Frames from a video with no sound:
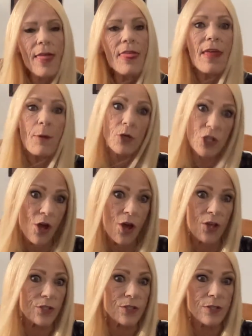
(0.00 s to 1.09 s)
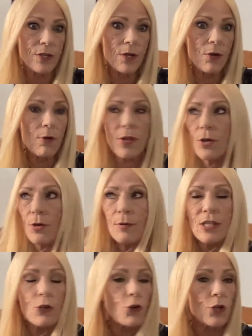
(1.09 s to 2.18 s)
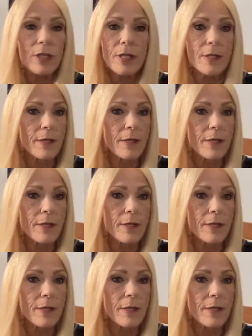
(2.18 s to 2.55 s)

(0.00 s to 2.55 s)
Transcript: they were taught, whether it was good,